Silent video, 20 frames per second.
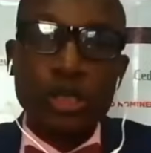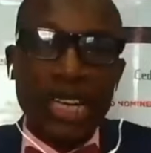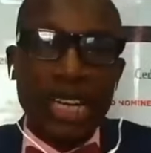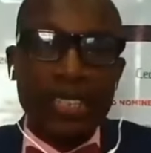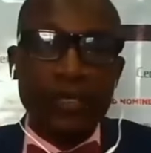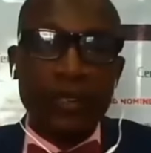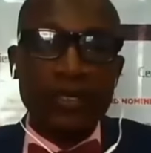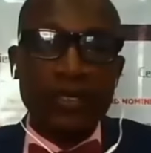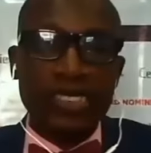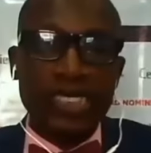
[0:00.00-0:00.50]
you
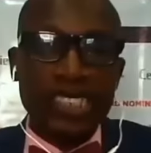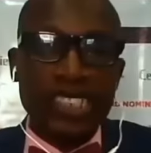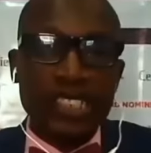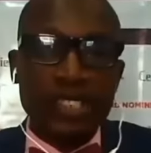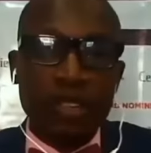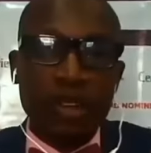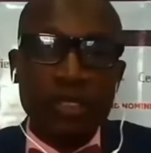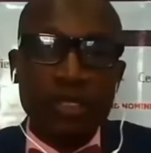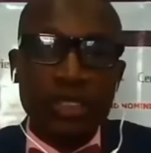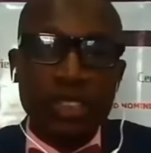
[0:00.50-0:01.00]
cannot
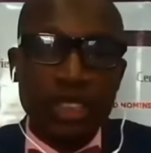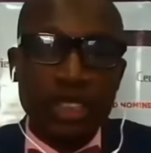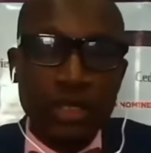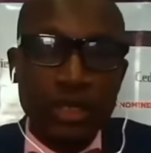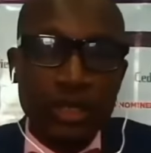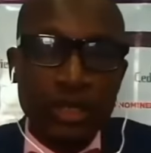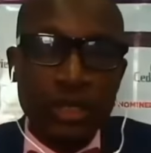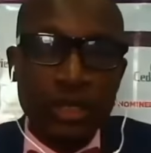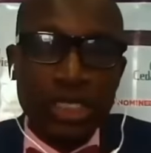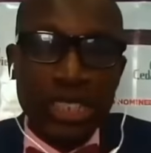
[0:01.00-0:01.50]

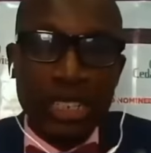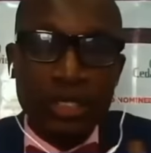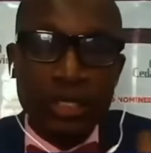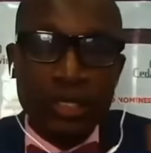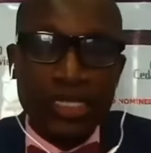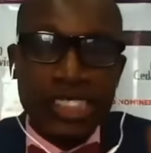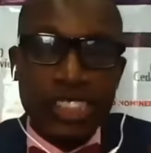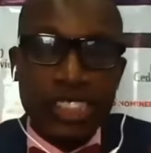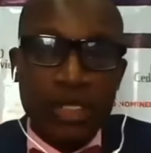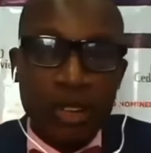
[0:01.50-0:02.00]
disconnect
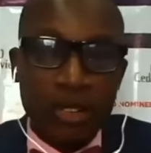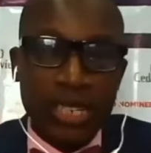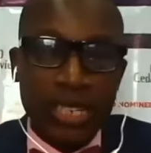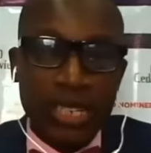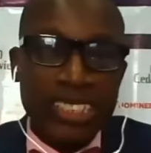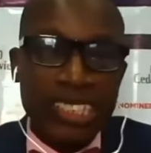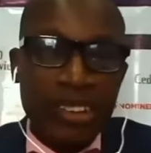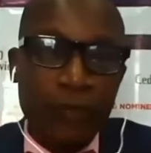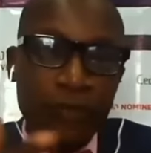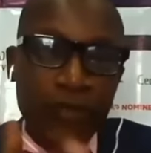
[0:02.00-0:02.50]

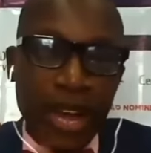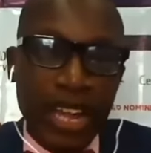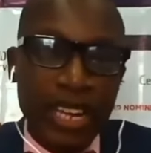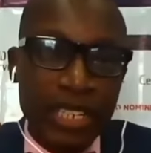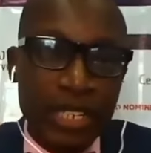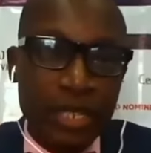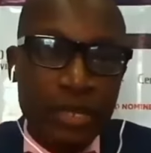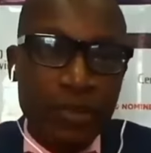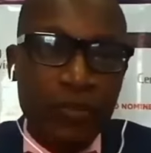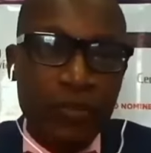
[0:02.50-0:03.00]
the
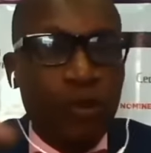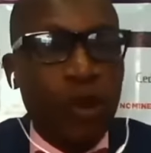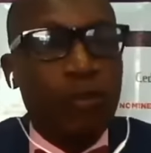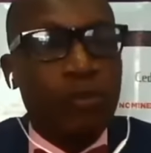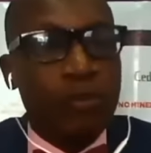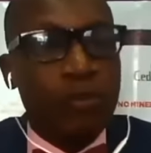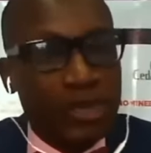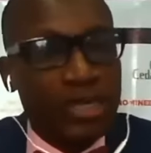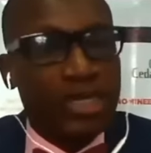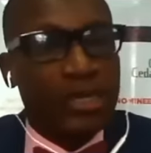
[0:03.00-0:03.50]
value
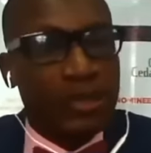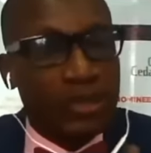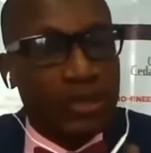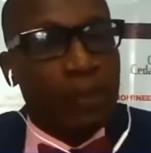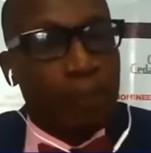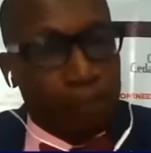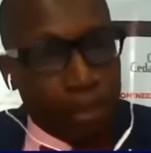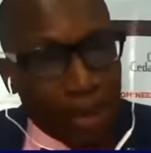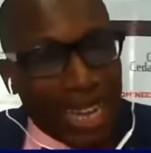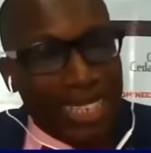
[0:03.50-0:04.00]
from
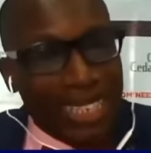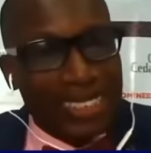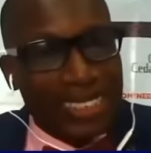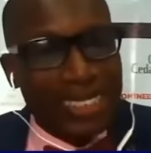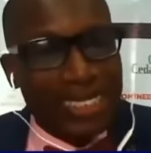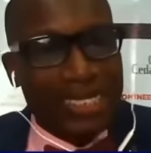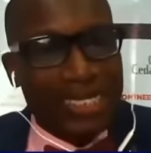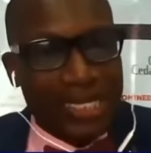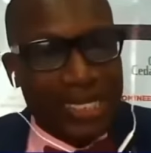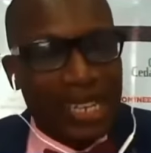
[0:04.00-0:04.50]
the
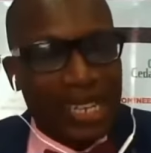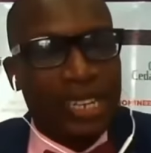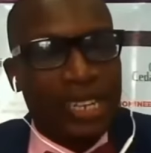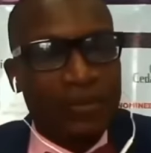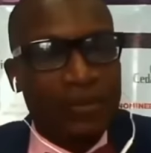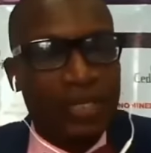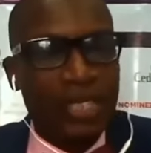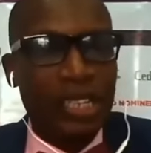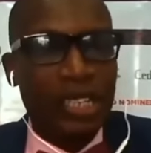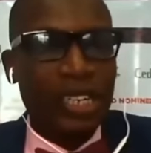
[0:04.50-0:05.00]
practice
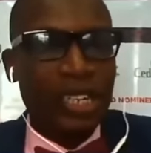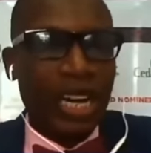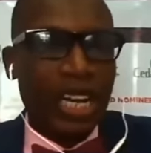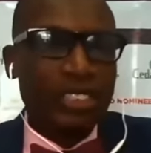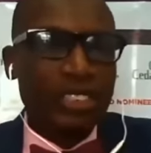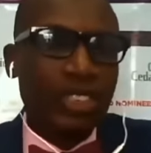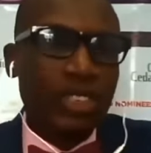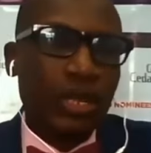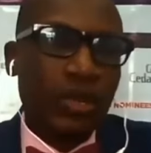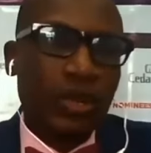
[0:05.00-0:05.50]
itself.
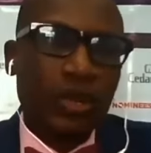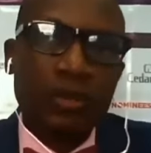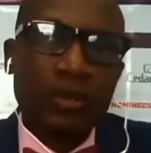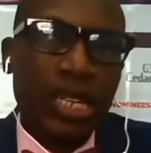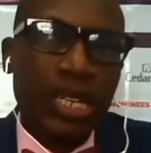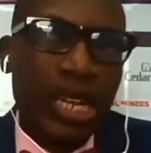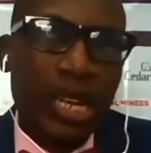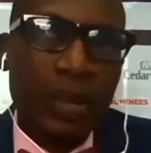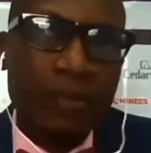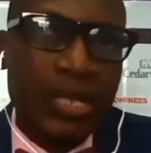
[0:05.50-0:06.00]
And so
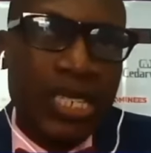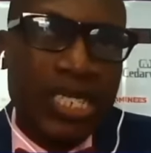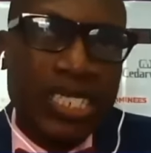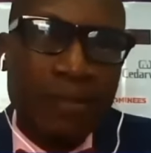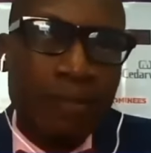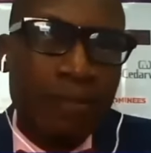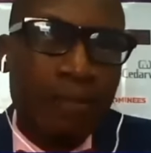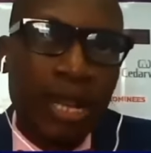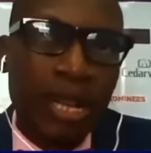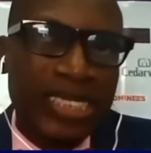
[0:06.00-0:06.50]
it's
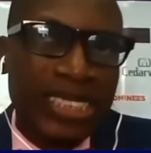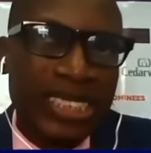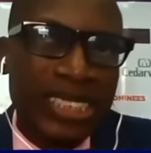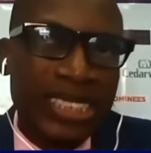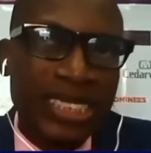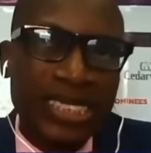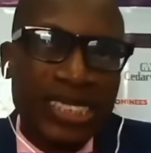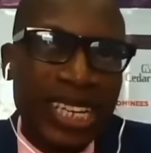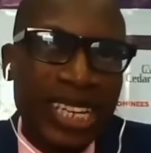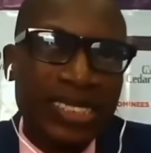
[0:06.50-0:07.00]

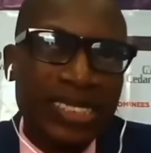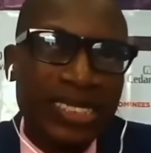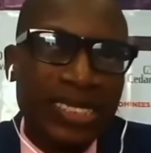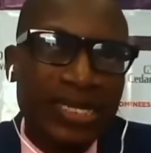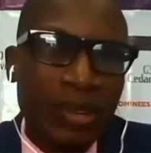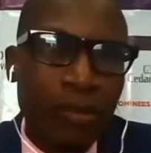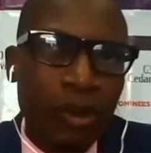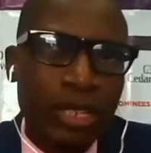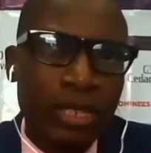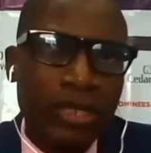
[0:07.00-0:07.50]
important that
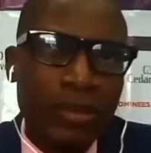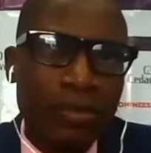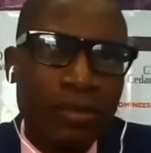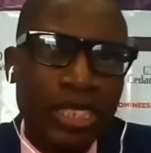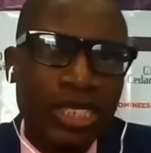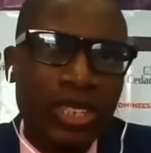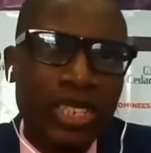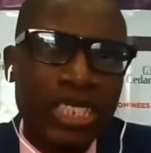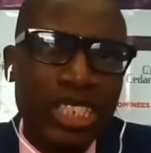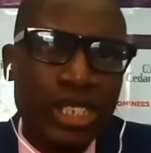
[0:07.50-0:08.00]
one of the
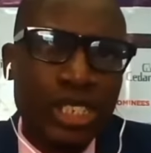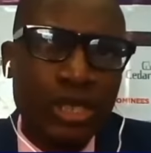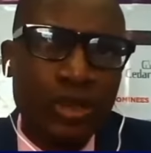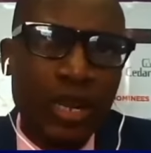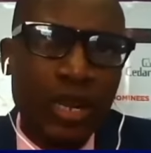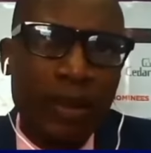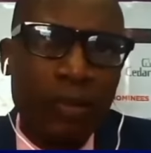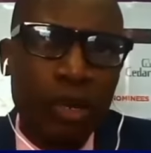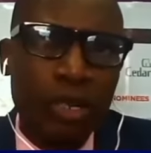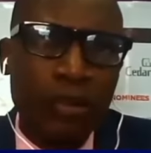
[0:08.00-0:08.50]
major
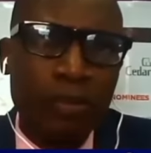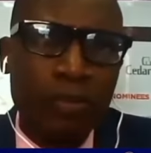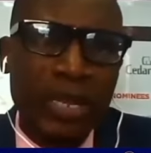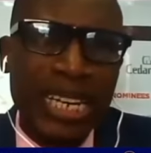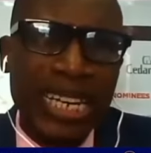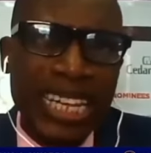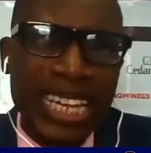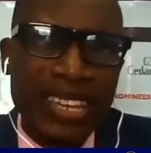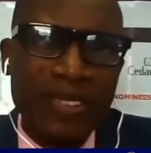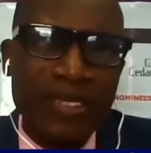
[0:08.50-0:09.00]
issues I want to
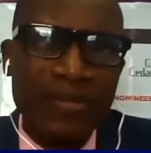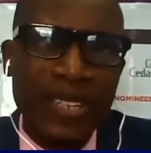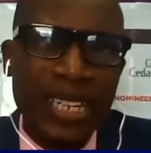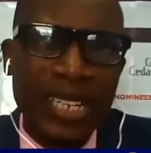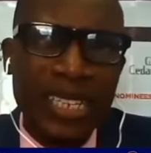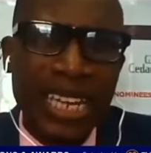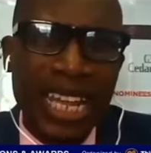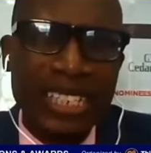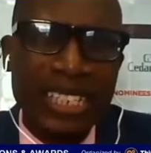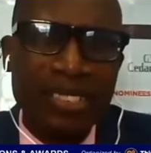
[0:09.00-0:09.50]
believe
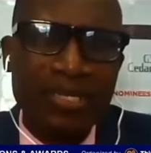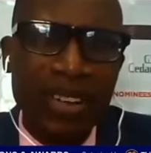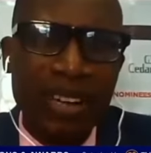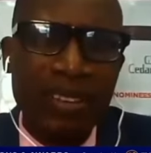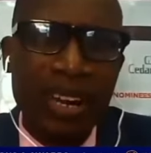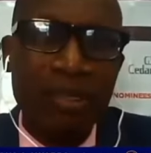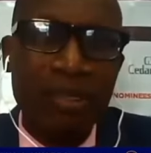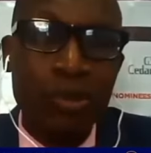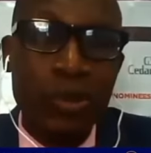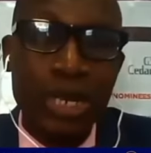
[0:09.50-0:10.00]

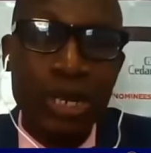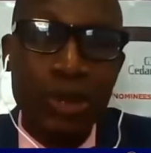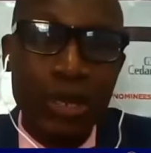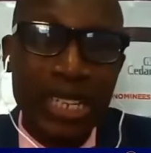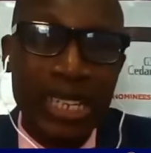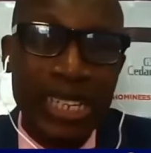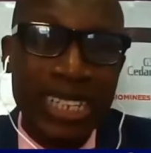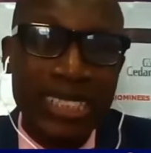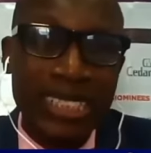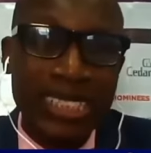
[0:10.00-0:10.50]
LASRERA will be
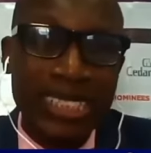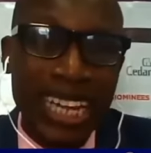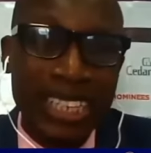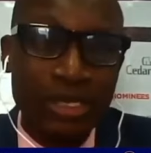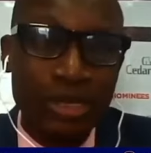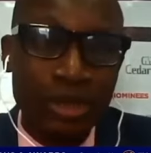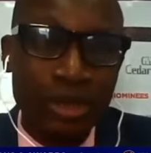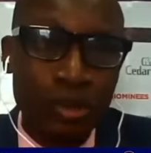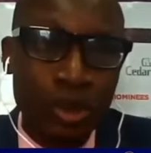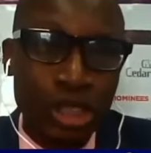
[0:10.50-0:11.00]
looking at
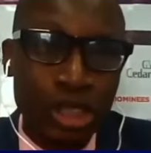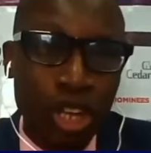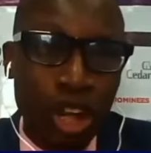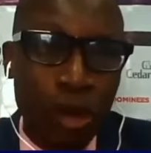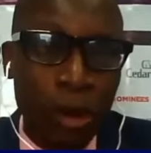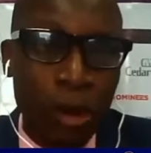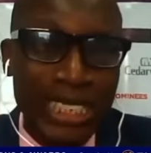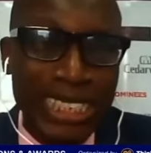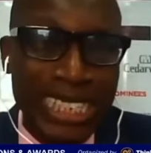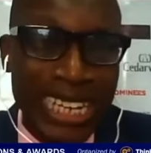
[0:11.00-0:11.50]
has to do with
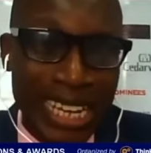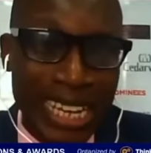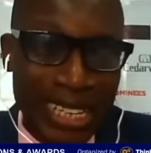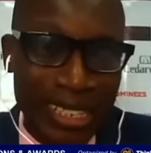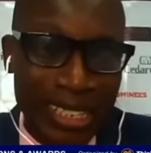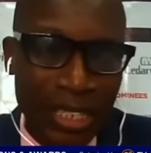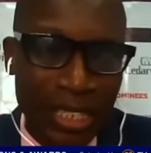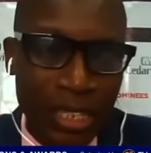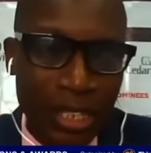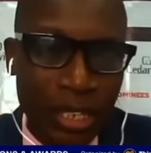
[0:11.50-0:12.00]
Omonile.